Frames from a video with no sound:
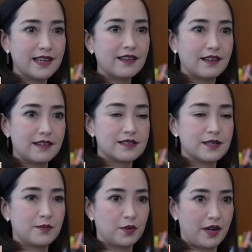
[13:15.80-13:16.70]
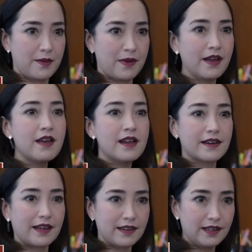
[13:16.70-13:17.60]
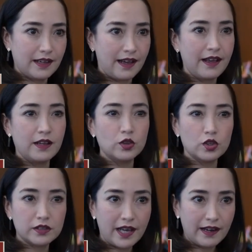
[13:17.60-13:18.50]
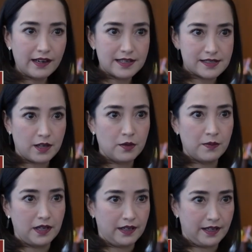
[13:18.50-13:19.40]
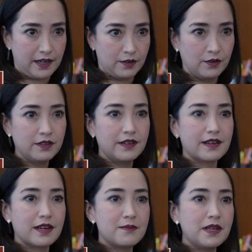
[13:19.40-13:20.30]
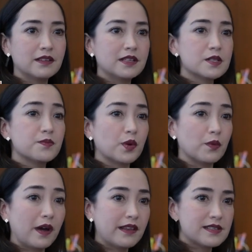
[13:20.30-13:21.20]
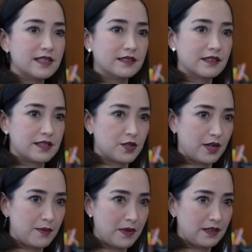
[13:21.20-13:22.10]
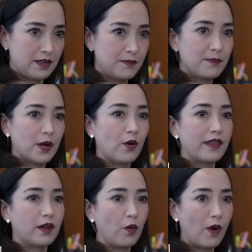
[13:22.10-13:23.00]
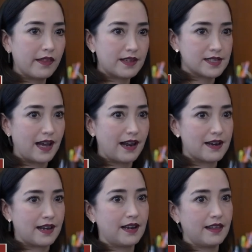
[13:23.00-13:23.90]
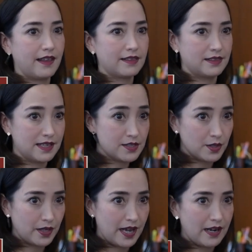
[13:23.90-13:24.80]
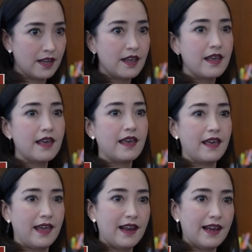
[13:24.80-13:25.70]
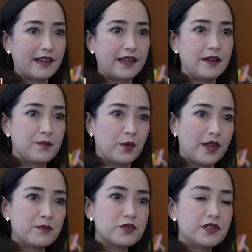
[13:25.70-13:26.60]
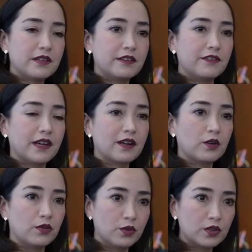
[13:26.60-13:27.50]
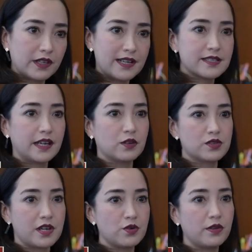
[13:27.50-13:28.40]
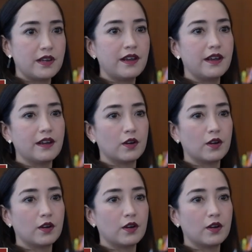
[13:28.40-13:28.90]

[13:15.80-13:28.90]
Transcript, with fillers: the importance of this program it makes them give the uh, people the tools and adequate for the national reality, where now we can identify